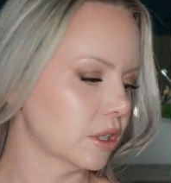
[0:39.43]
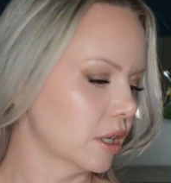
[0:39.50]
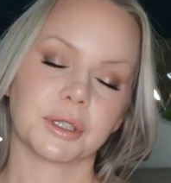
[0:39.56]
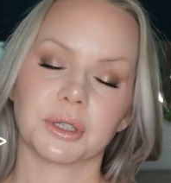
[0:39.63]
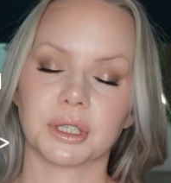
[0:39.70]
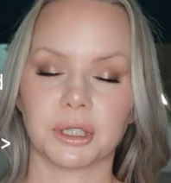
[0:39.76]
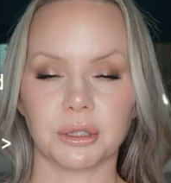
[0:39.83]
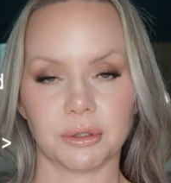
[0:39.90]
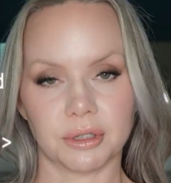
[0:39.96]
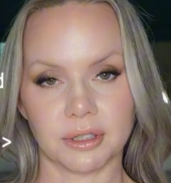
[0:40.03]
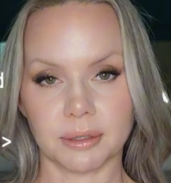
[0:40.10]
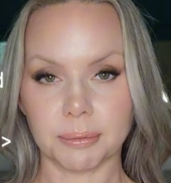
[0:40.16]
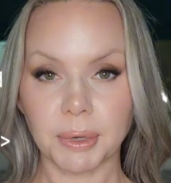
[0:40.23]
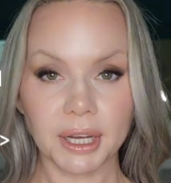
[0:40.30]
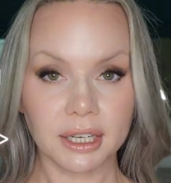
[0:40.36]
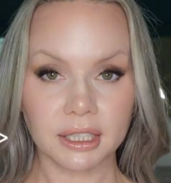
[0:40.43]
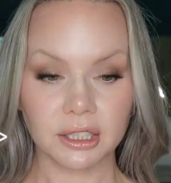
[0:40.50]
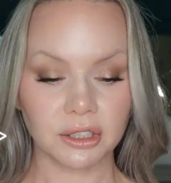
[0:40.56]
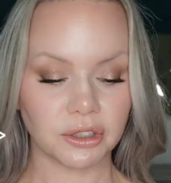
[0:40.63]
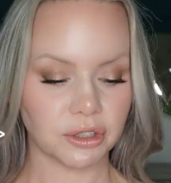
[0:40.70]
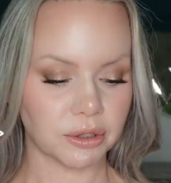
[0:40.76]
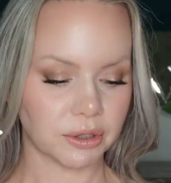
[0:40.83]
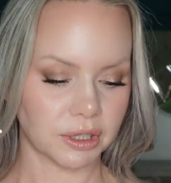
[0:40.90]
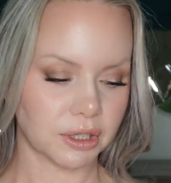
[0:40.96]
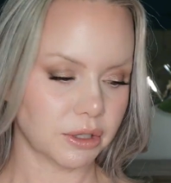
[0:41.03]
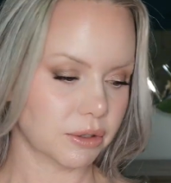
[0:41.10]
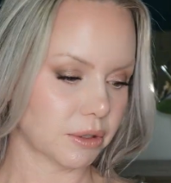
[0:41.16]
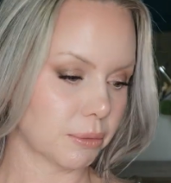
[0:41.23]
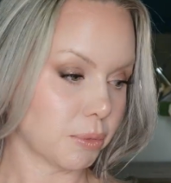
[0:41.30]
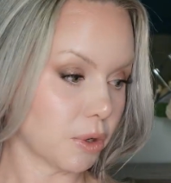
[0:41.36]
You can use a sponge, you can
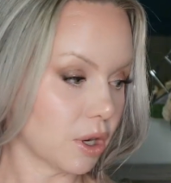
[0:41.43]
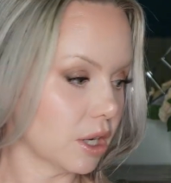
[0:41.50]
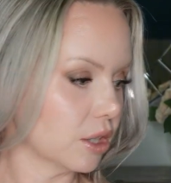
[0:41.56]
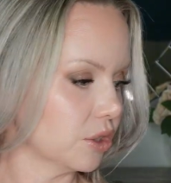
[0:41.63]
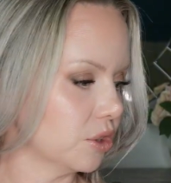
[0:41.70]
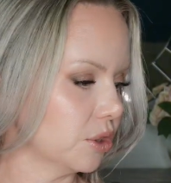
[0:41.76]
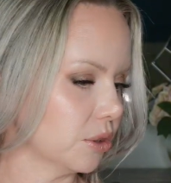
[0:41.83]
use a brush,